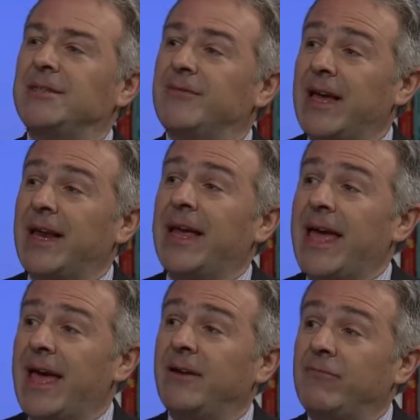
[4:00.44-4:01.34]
of getting
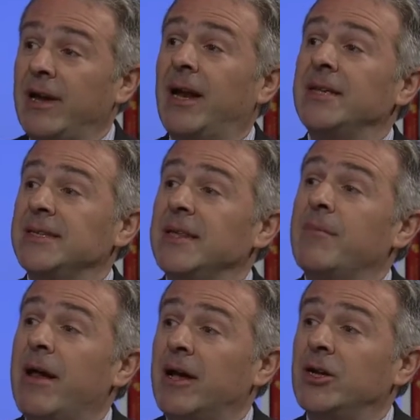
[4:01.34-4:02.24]
ahead, of realizing the
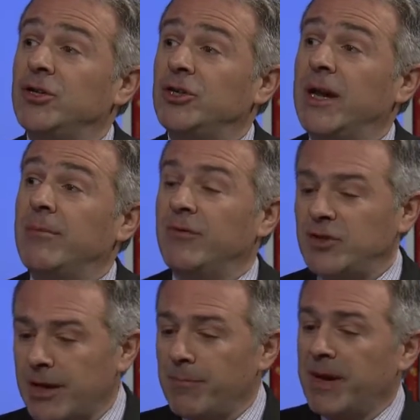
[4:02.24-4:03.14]
American dream, of
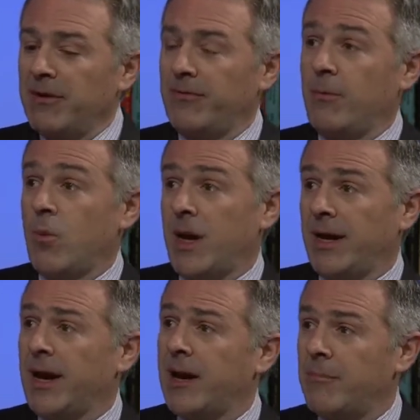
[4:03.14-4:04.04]
jumping from one
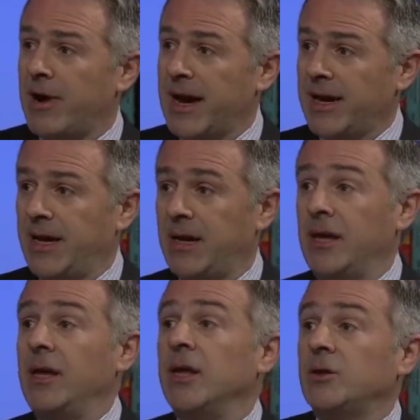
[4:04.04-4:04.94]
income bracket
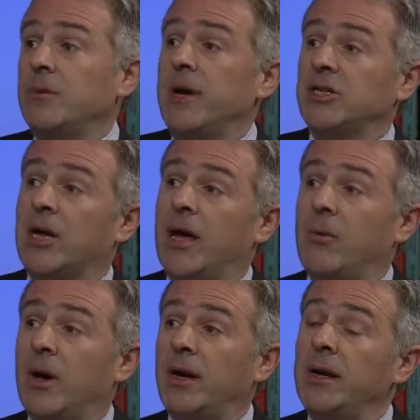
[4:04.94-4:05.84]
to a much higher
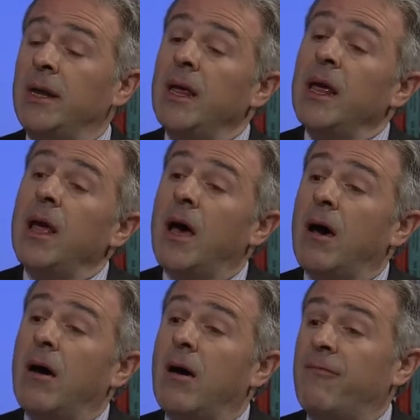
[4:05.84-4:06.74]
one,
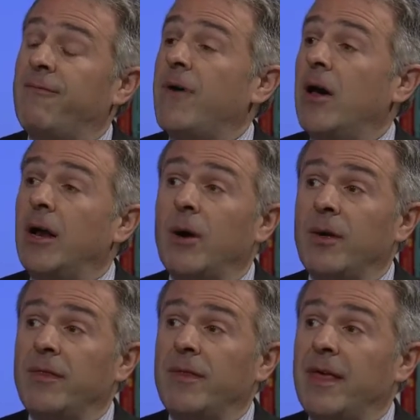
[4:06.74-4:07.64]
are far
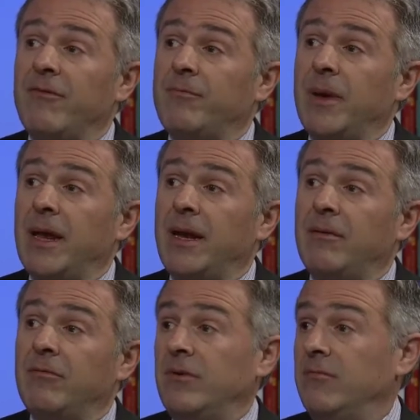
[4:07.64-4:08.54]
lower than they've
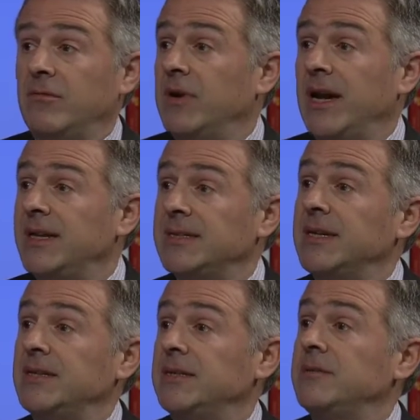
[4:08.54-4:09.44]
been really
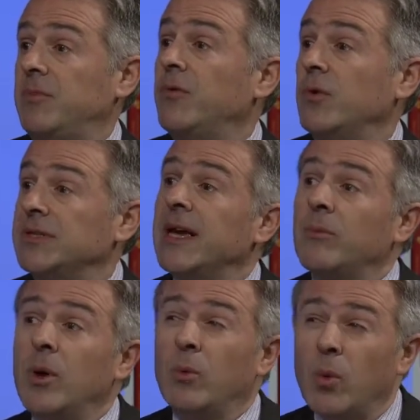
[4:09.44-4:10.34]
since before the
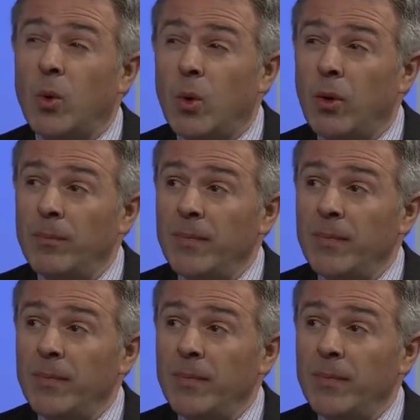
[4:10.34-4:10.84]
Second World War,